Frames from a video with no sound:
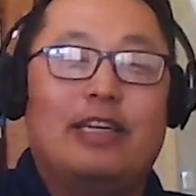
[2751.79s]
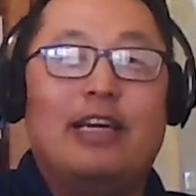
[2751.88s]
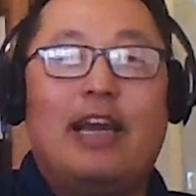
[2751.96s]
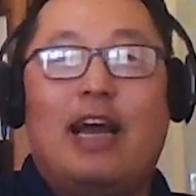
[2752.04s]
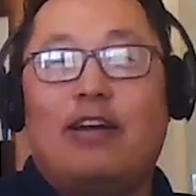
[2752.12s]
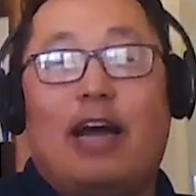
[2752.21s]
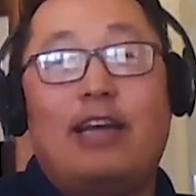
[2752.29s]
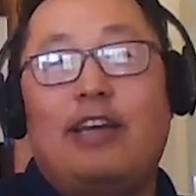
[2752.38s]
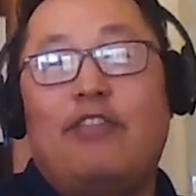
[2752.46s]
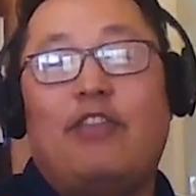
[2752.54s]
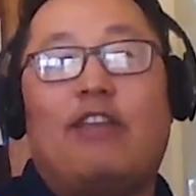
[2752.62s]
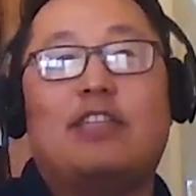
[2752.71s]
didn't
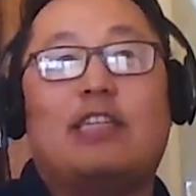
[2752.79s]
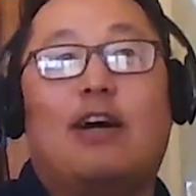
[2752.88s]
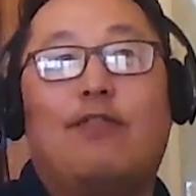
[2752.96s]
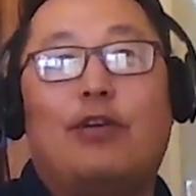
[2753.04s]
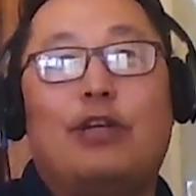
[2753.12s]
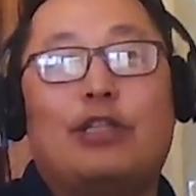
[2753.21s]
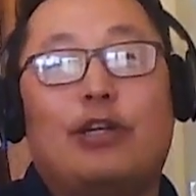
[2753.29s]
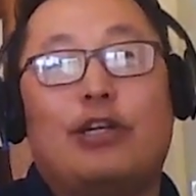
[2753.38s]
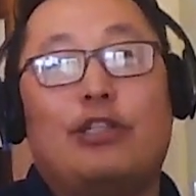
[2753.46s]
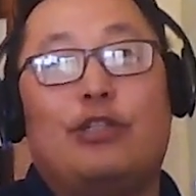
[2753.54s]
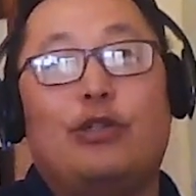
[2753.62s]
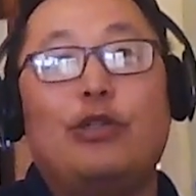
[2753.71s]
even have a cell phone until
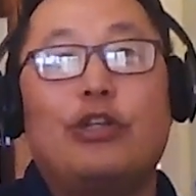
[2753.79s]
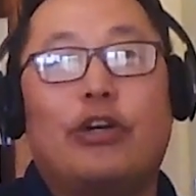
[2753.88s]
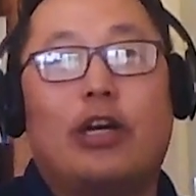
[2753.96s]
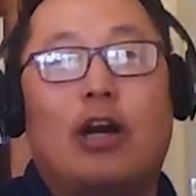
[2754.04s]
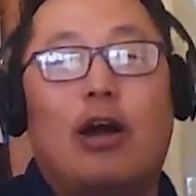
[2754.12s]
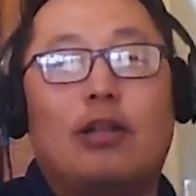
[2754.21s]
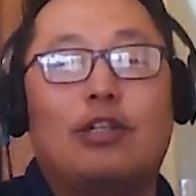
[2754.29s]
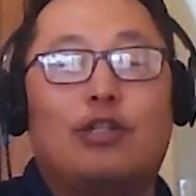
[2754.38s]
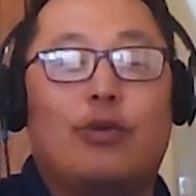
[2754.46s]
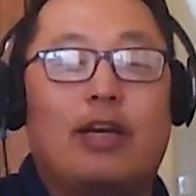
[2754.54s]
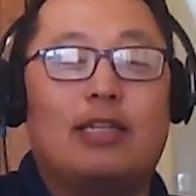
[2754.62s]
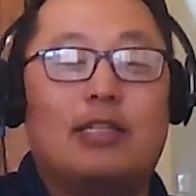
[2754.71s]
a junior in college,
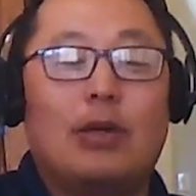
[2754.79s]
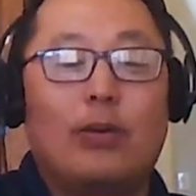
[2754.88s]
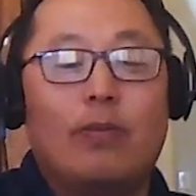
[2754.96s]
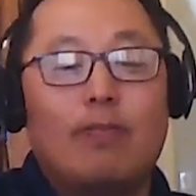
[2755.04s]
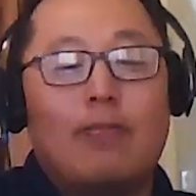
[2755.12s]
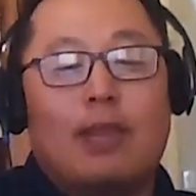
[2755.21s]
right? So